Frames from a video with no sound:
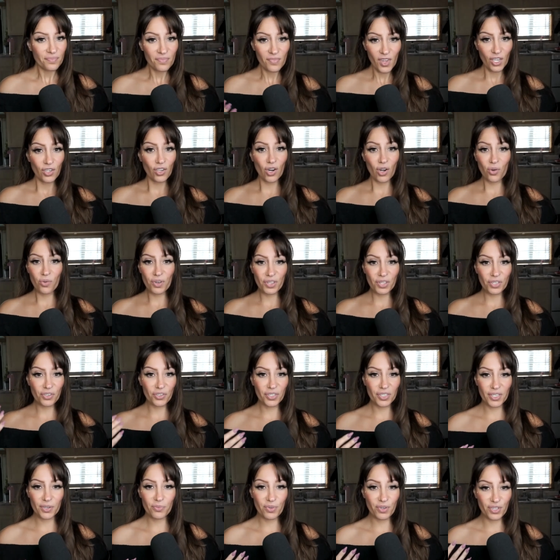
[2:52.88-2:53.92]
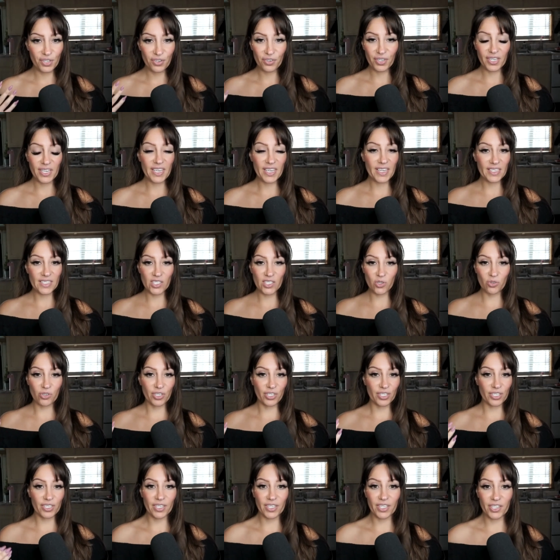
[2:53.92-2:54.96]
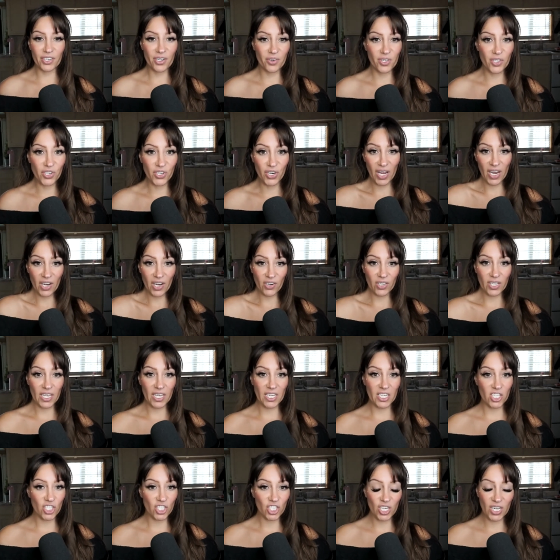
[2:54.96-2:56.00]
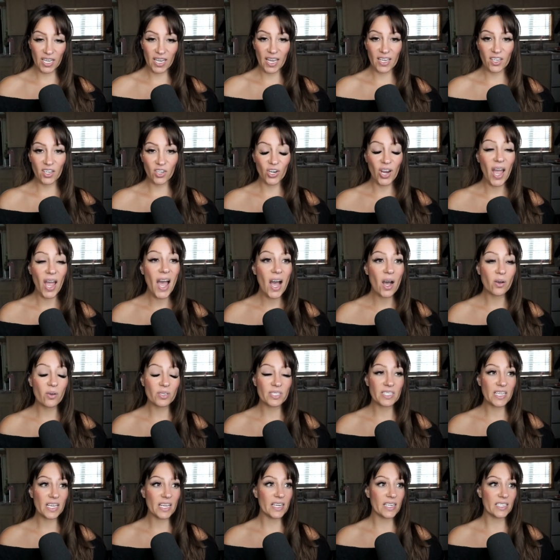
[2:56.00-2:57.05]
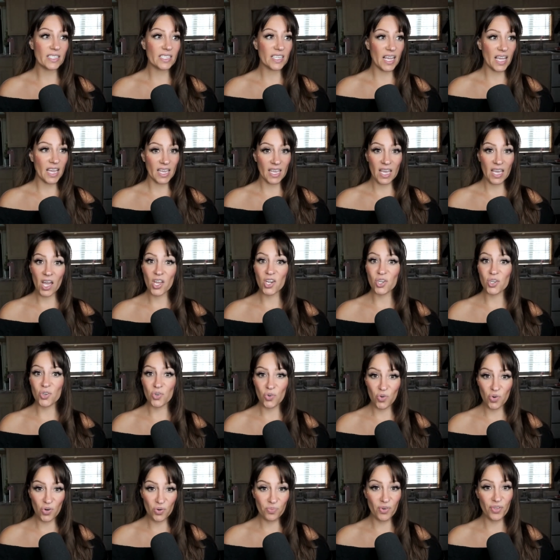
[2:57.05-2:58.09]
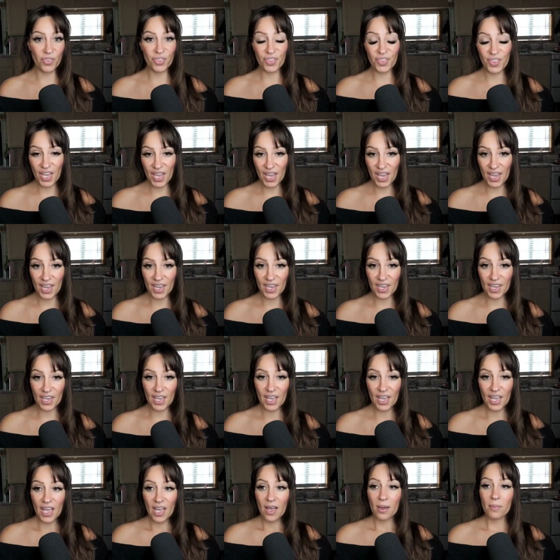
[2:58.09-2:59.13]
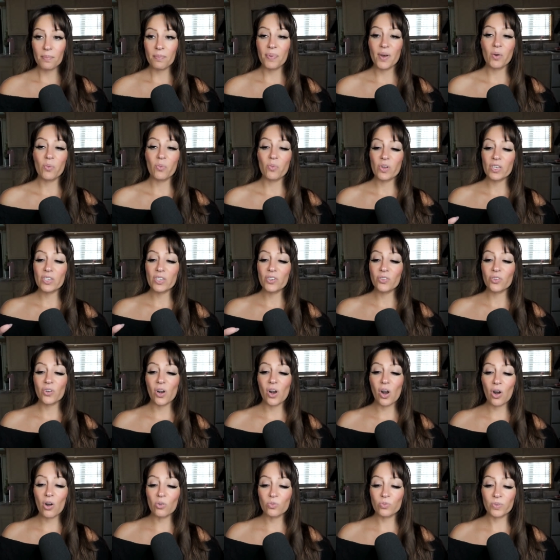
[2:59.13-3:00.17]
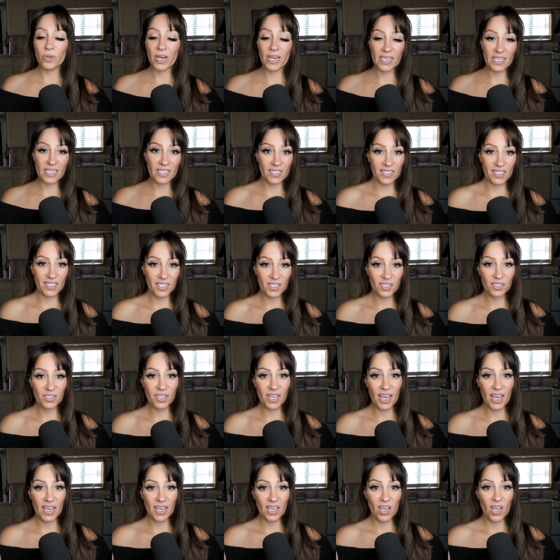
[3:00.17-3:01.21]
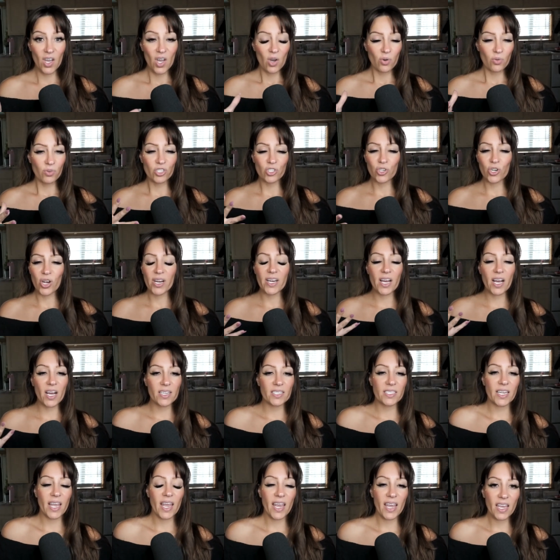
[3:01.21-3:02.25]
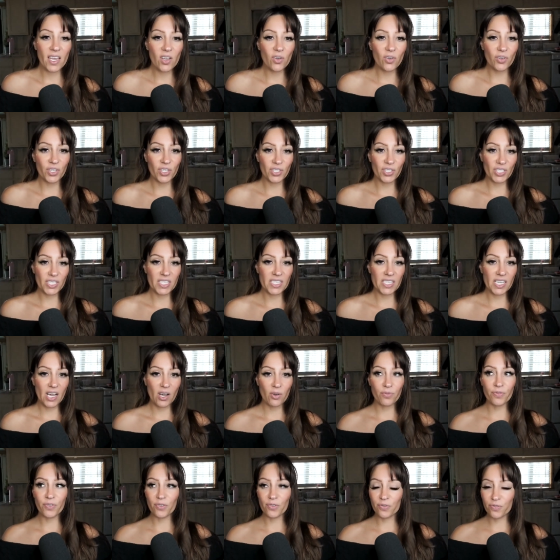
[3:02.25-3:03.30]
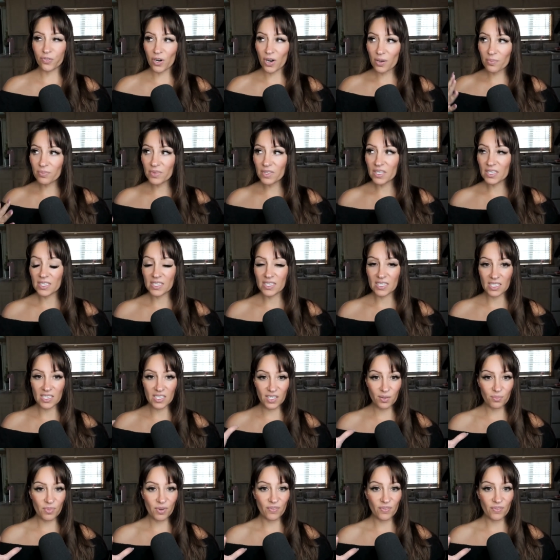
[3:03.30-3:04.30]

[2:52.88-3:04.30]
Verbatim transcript: you know, with your, with your heat, or, you know, your air conditioning at your house. And it's like a normal thing. But when you're already dealing with trying to untangle yourself from the system